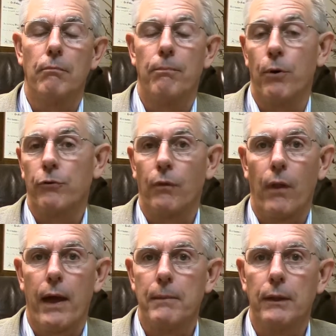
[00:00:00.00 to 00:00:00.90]
personal
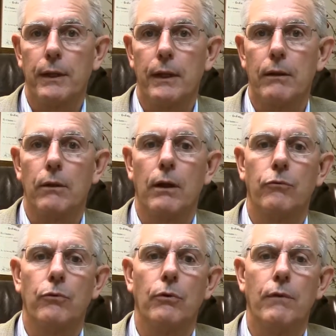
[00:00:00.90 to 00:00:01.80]
liability. Uh,
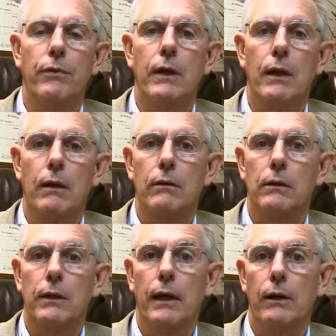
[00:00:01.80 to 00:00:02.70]
so if the
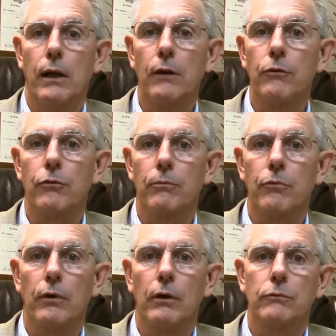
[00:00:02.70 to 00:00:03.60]
tenant injures
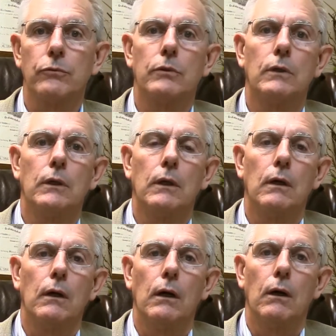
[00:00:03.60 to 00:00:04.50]
themselves
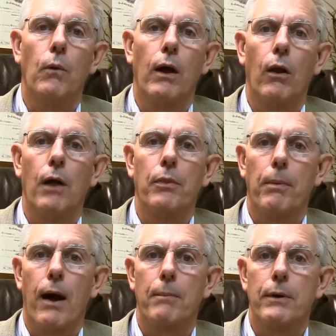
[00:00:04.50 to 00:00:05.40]
uh, while on the
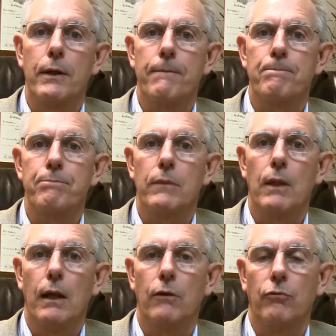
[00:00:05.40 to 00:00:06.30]
property
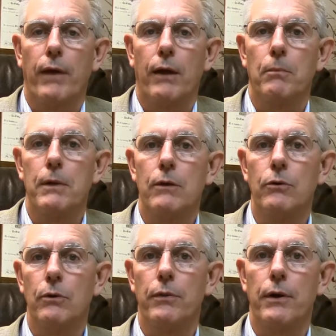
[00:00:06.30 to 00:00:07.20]
and is found to be
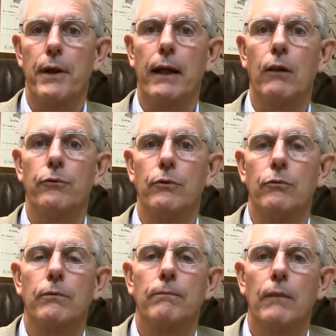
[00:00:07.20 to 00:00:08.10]
due to their
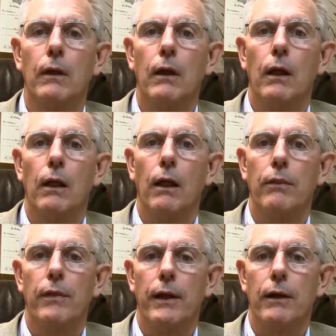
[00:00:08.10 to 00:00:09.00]
negligence, uh,
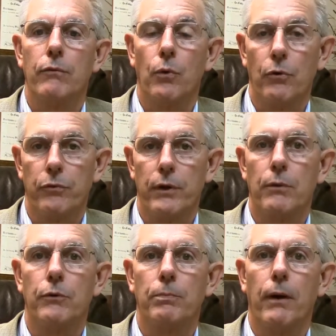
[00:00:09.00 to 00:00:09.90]
then of course they're
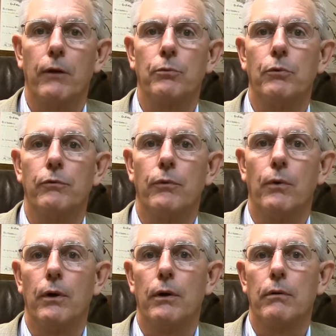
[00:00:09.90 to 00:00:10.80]
responsible
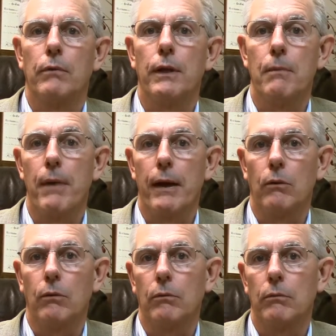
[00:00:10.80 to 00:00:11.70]
for any medical